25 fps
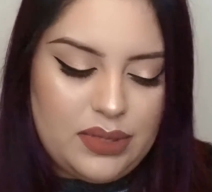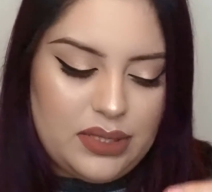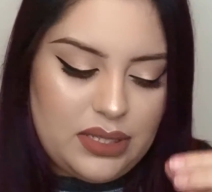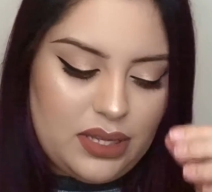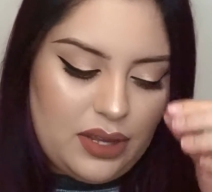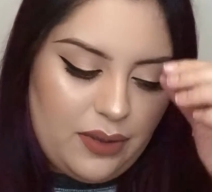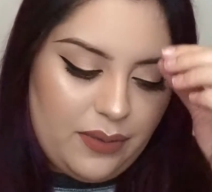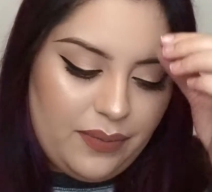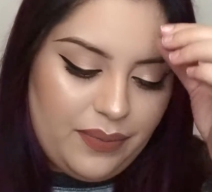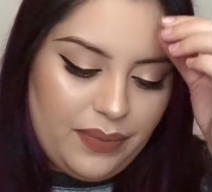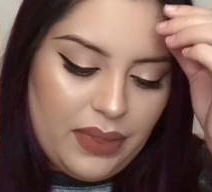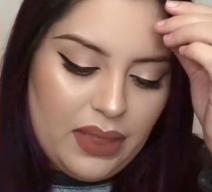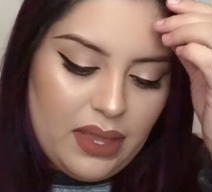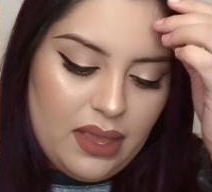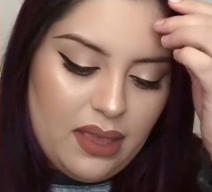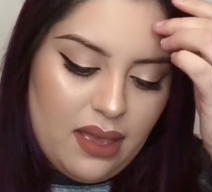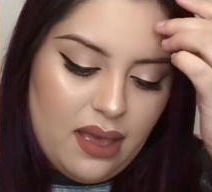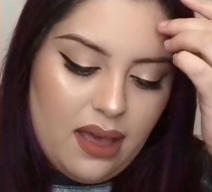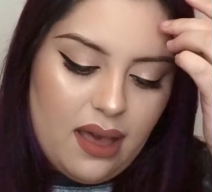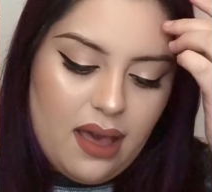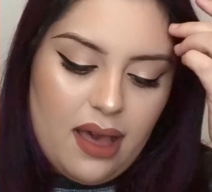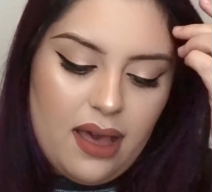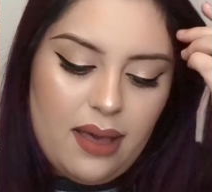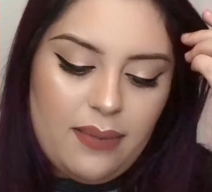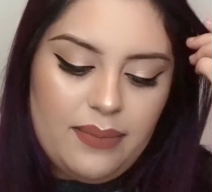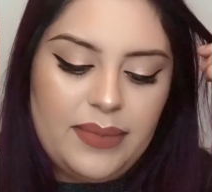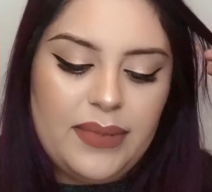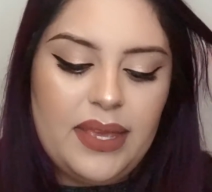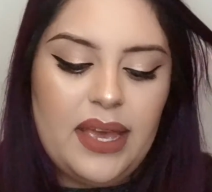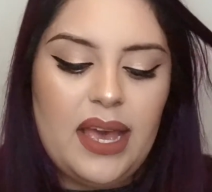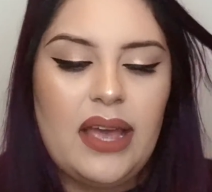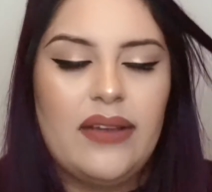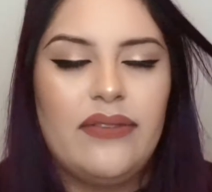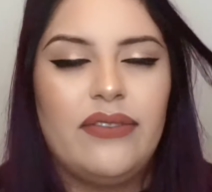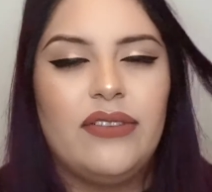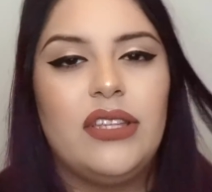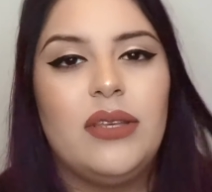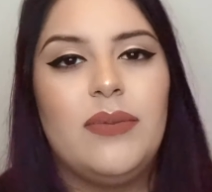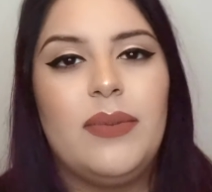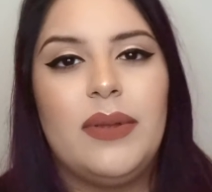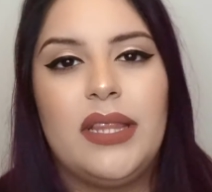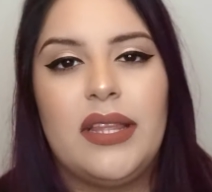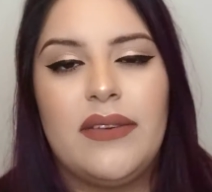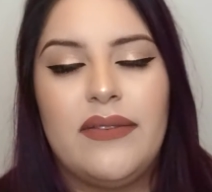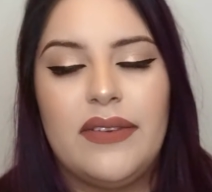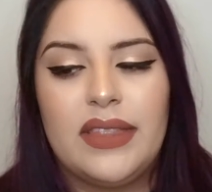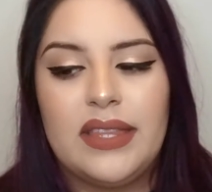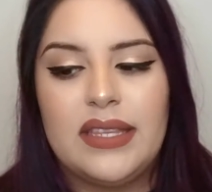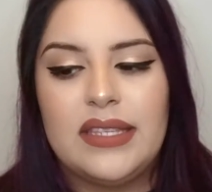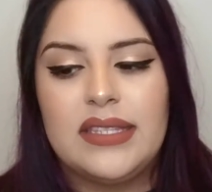So yeah, I've really been
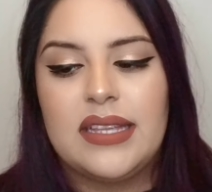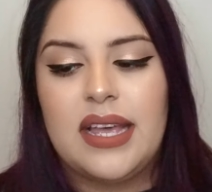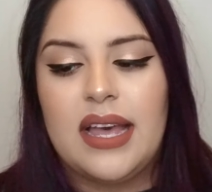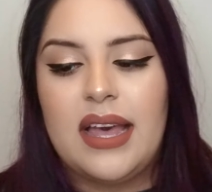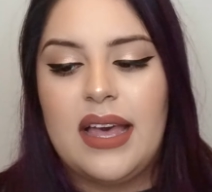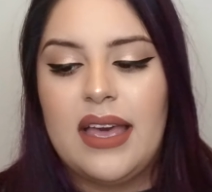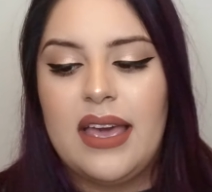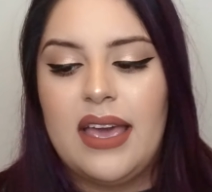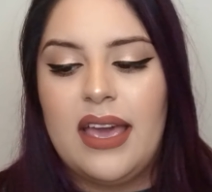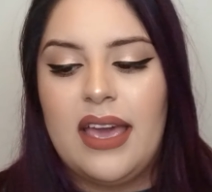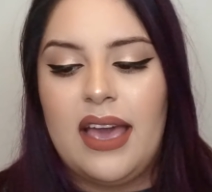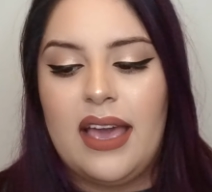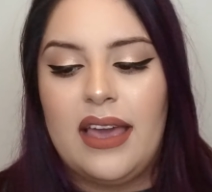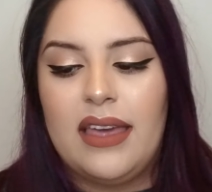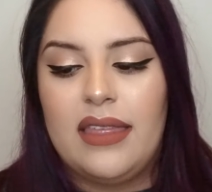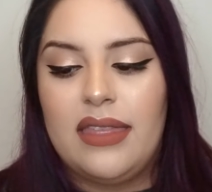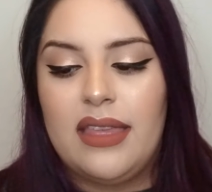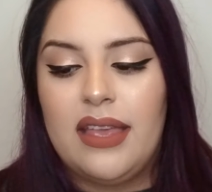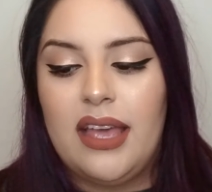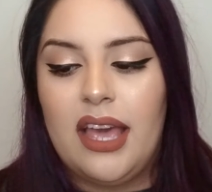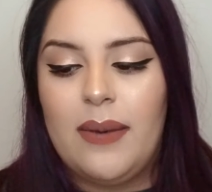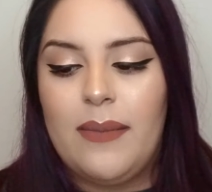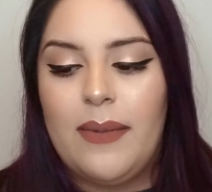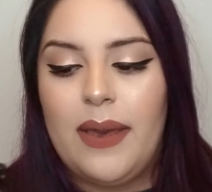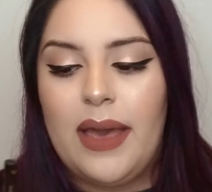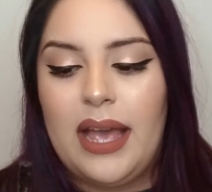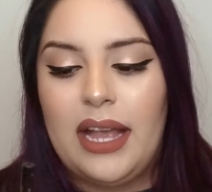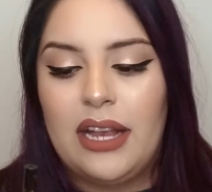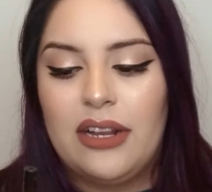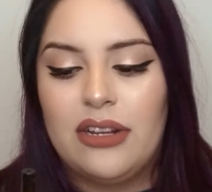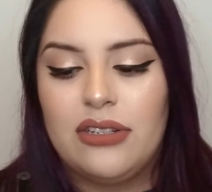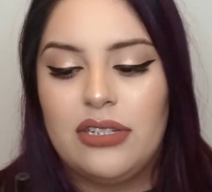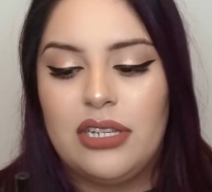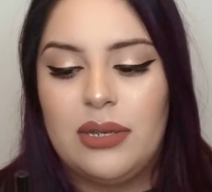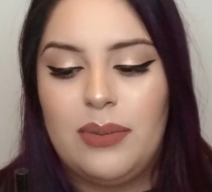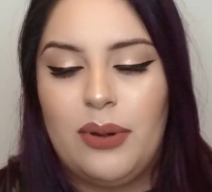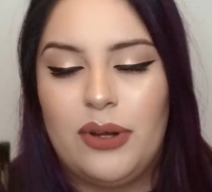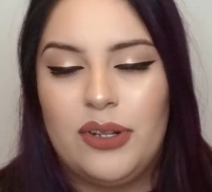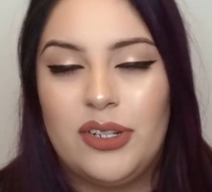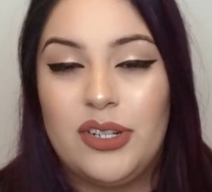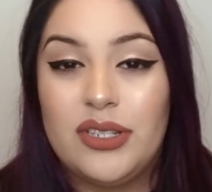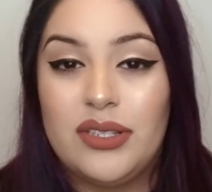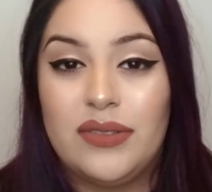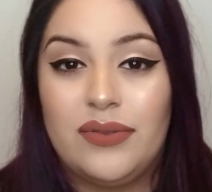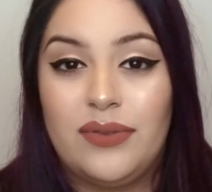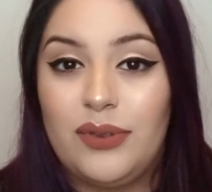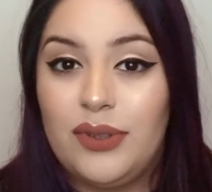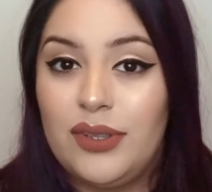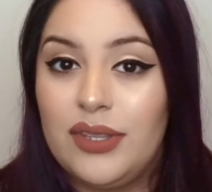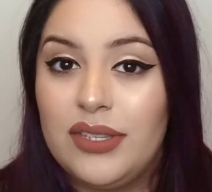loving this guy. I think I might actually purchase
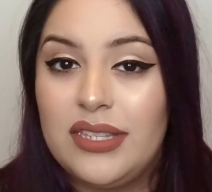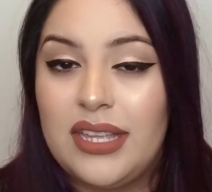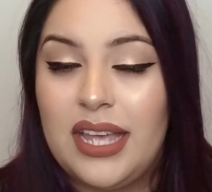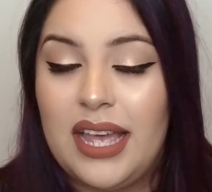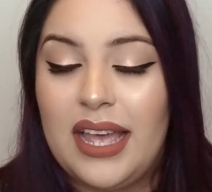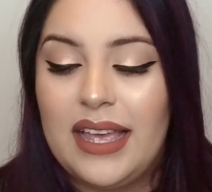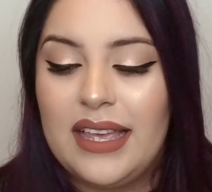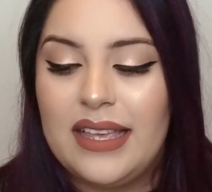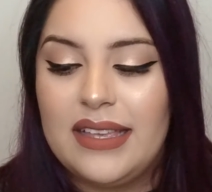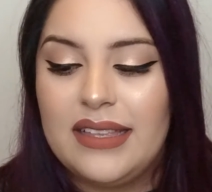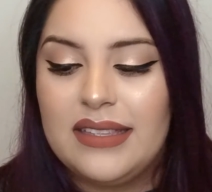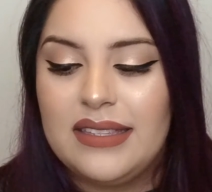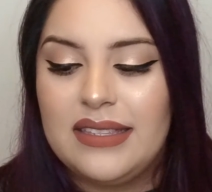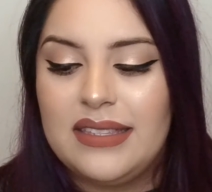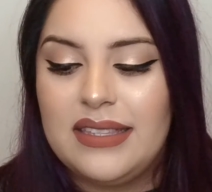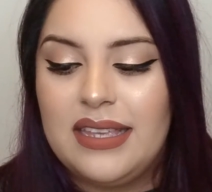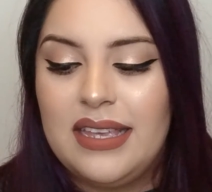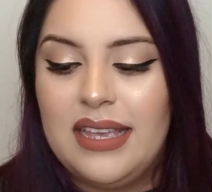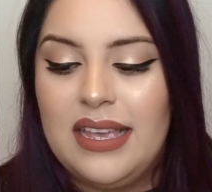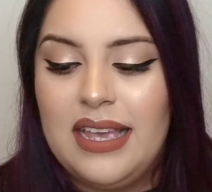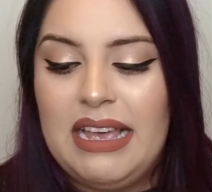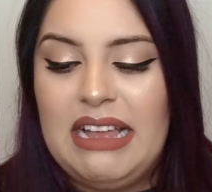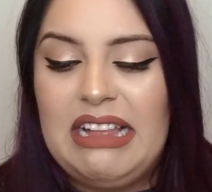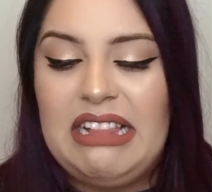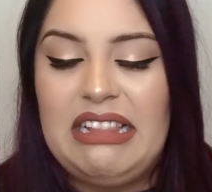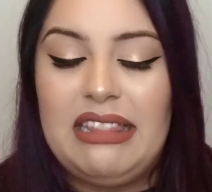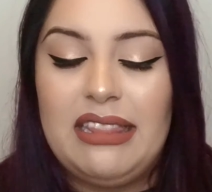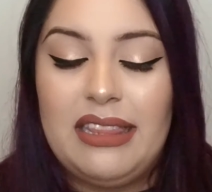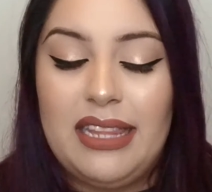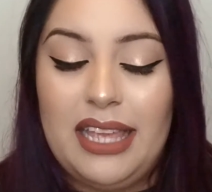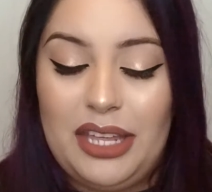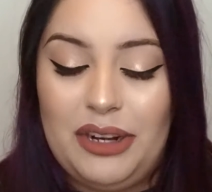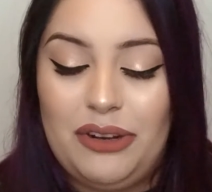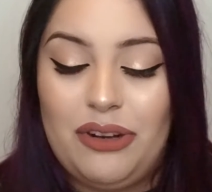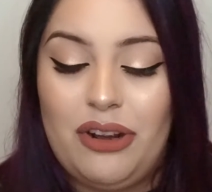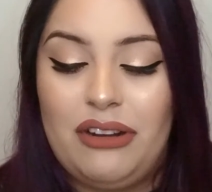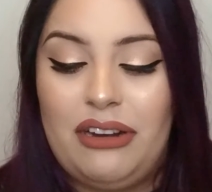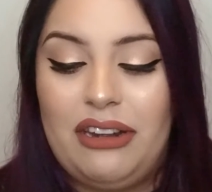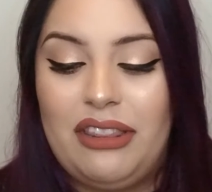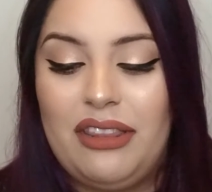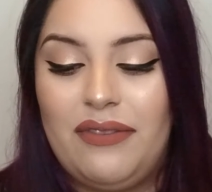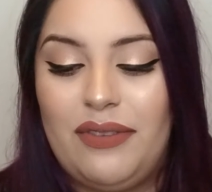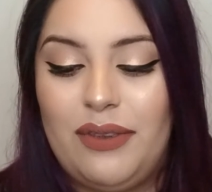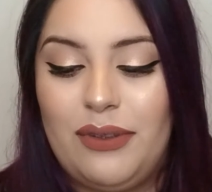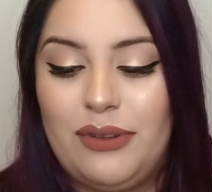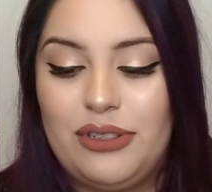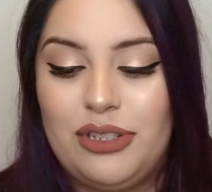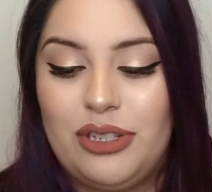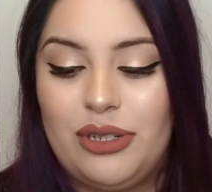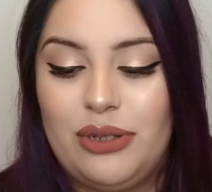a full size later on in the
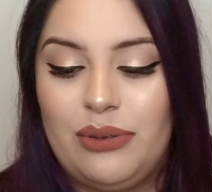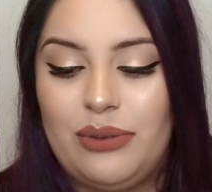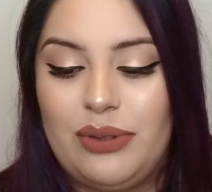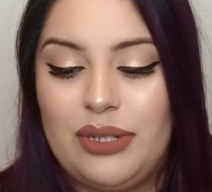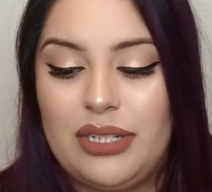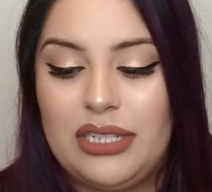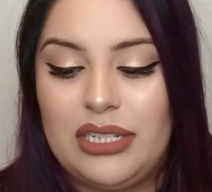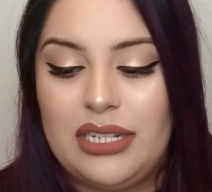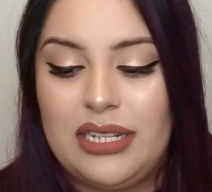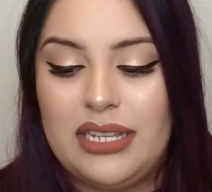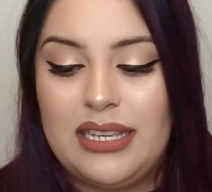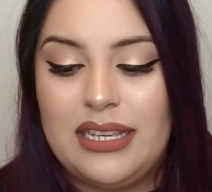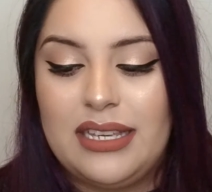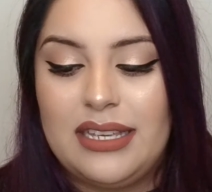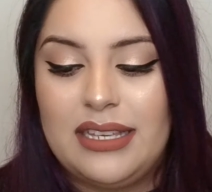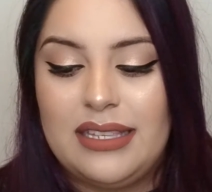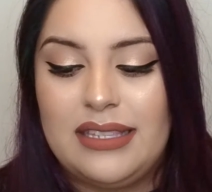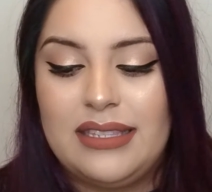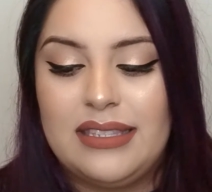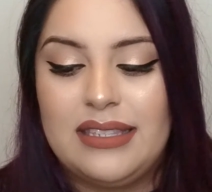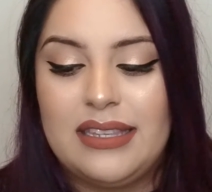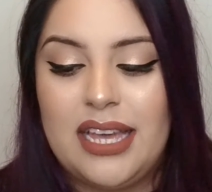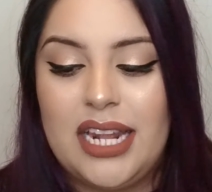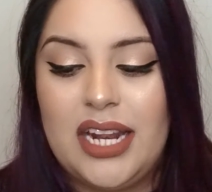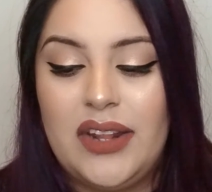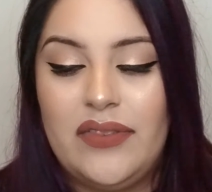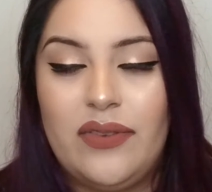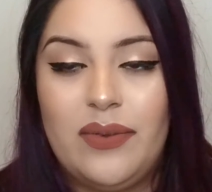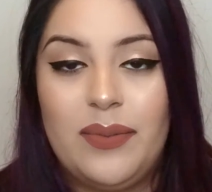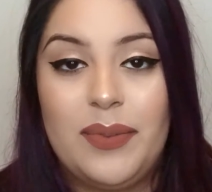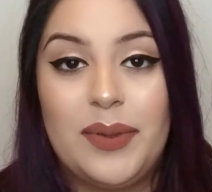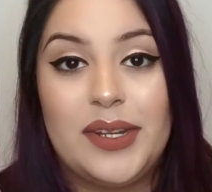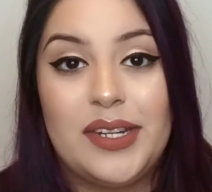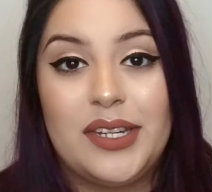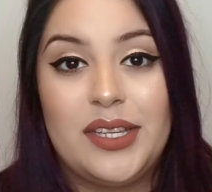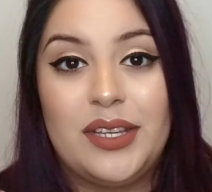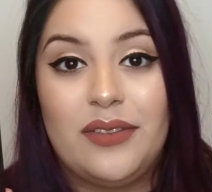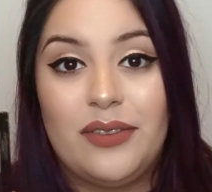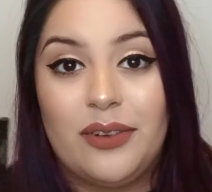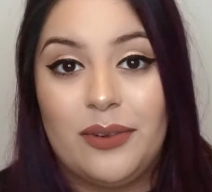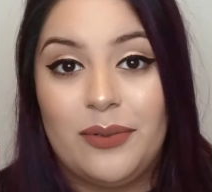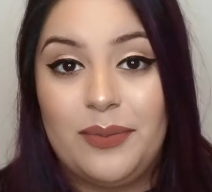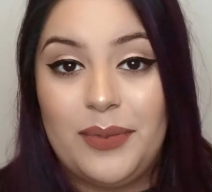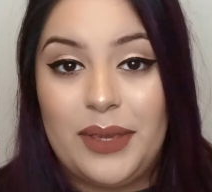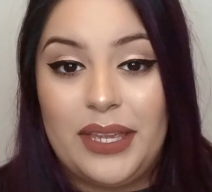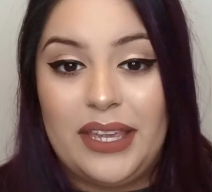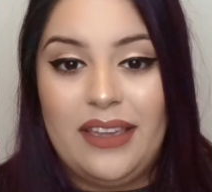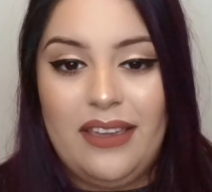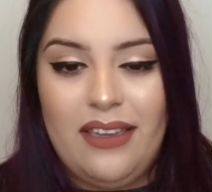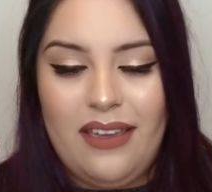future, which is kind of a big deal for
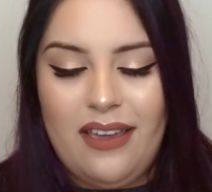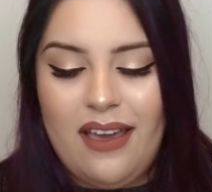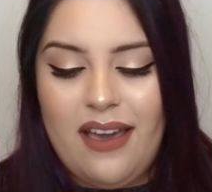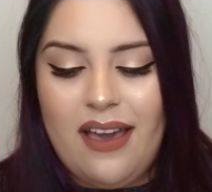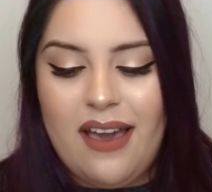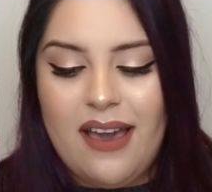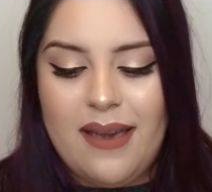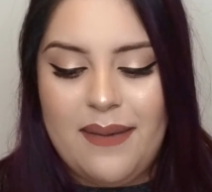me.